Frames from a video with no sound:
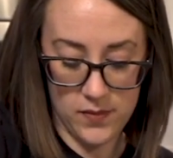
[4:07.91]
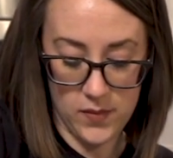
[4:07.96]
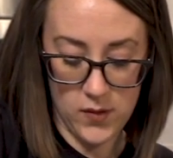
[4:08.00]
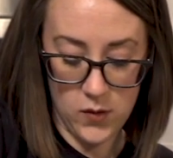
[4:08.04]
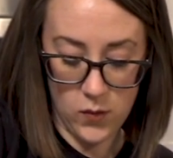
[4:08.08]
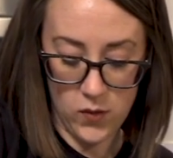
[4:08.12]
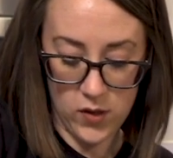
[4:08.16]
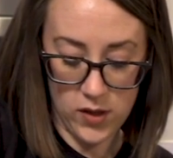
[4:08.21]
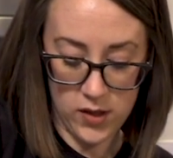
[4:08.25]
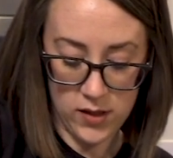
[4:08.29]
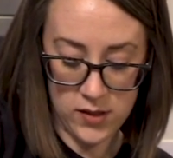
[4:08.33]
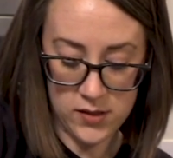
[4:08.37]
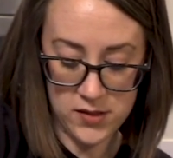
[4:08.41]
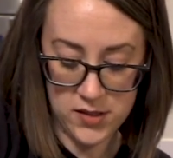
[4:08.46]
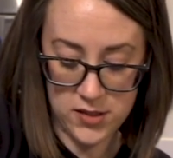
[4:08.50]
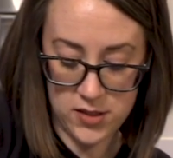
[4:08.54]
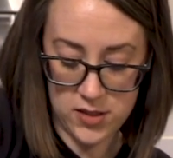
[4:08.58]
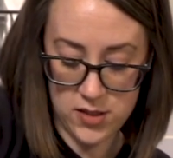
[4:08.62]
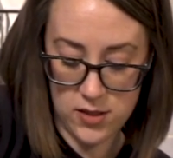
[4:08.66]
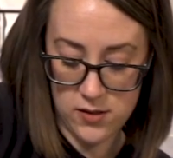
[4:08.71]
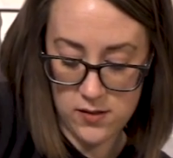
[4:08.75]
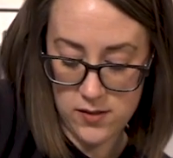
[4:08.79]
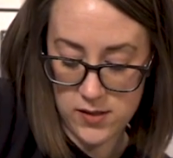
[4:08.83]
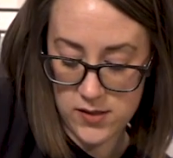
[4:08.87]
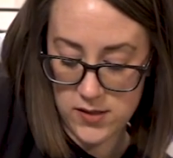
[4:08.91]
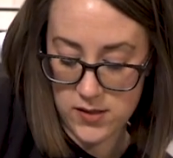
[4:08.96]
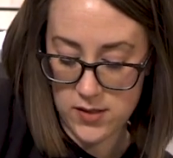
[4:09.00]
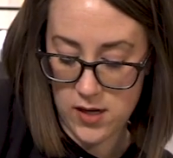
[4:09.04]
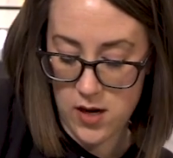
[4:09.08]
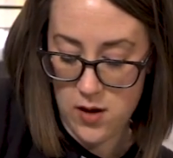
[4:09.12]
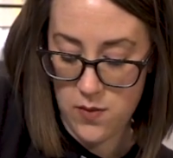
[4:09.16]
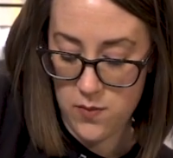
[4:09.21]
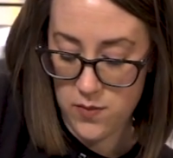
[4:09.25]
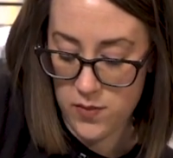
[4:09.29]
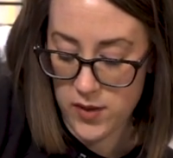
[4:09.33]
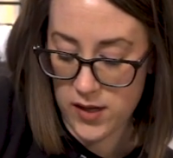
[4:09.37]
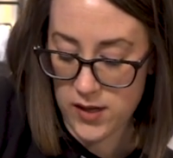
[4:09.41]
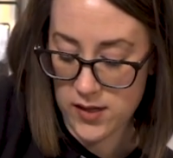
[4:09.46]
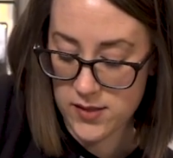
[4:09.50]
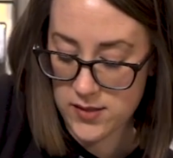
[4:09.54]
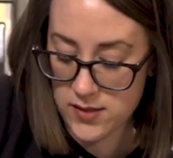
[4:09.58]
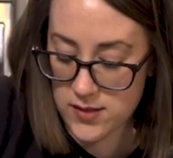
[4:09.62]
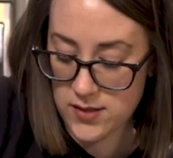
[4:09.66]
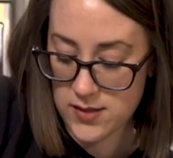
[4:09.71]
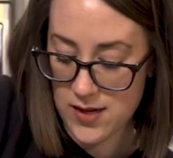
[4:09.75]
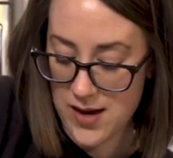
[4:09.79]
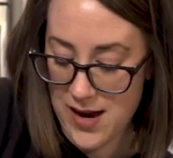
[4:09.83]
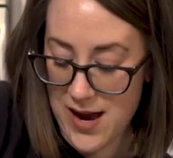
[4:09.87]
We're gonna stir this up
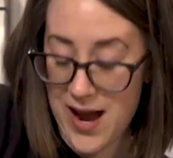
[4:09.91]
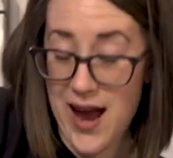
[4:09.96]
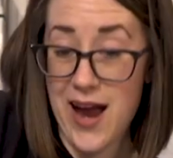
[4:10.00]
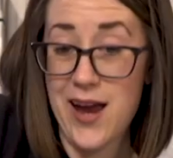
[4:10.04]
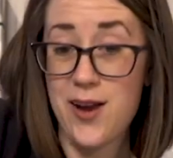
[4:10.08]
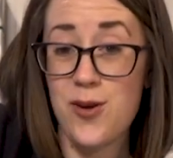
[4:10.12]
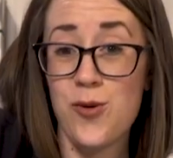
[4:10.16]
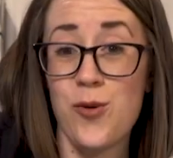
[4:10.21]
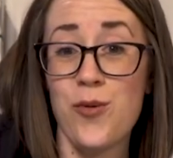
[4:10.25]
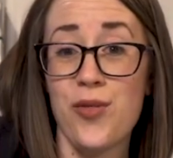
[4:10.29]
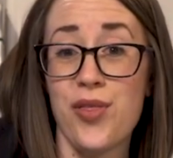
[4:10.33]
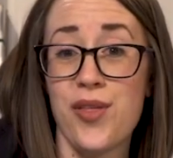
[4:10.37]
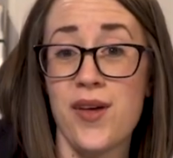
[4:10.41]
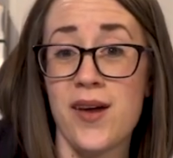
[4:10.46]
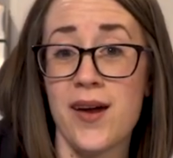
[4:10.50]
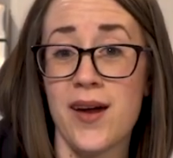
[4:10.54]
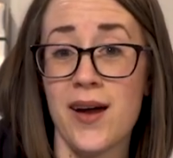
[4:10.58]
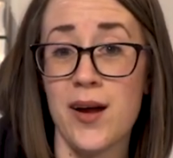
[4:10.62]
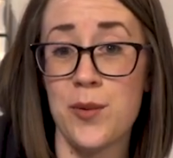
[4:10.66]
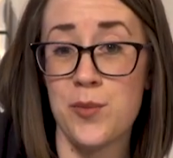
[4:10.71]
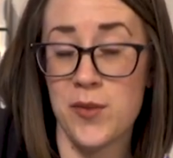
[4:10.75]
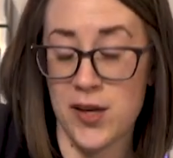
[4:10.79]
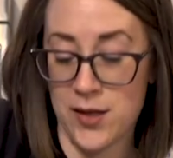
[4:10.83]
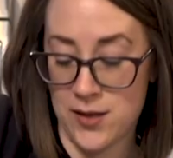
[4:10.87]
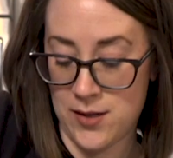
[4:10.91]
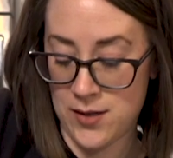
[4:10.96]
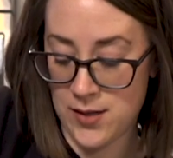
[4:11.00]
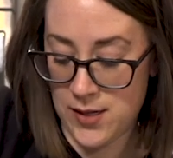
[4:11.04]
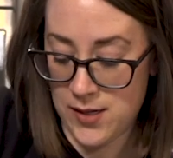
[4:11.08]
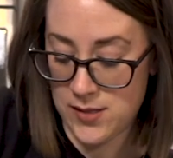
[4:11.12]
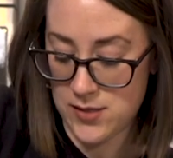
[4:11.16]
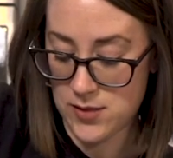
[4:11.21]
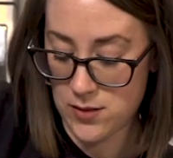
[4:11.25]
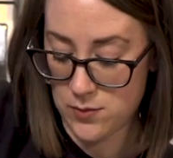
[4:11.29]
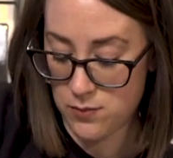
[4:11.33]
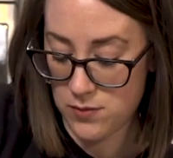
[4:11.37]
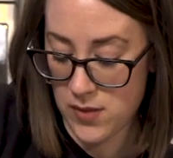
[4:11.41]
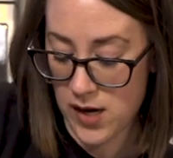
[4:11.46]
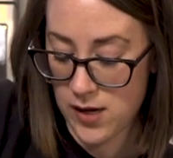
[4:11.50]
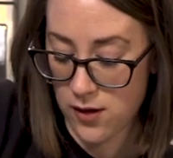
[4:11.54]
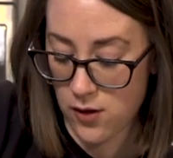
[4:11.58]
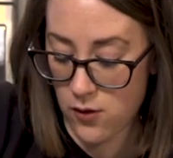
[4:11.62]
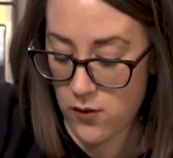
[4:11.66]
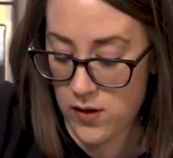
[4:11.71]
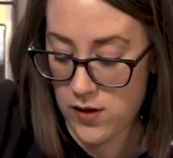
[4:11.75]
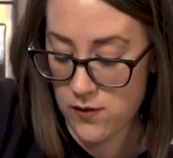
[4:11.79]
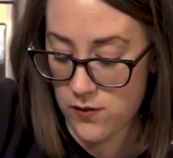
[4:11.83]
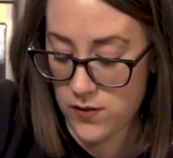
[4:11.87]
because I don't think I'm gonna need to
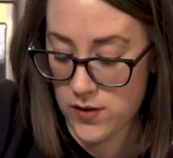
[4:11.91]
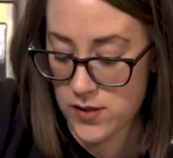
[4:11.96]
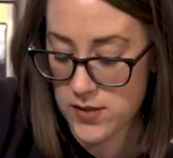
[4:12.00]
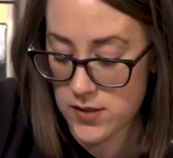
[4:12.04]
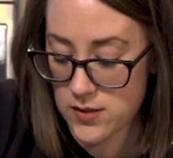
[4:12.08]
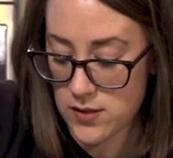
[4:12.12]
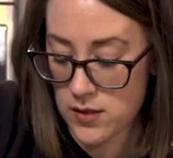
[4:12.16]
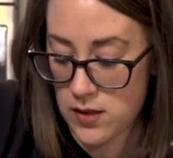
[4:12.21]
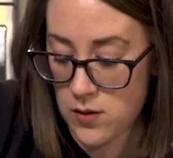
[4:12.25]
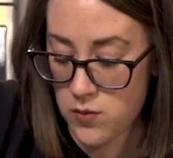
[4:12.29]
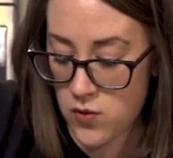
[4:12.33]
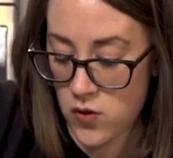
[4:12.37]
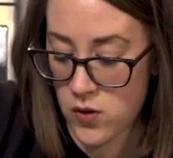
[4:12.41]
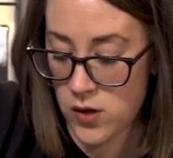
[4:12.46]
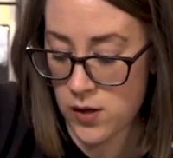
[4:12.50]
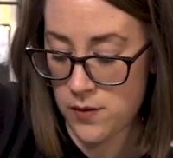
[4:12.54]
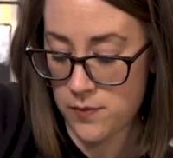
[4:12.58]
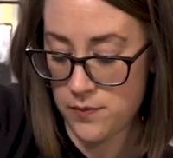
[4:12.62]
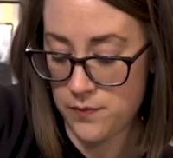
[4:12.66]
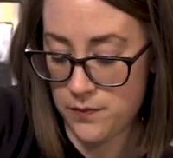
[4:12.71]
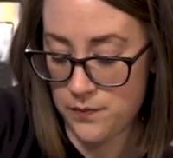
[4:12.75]
microwave this anymore.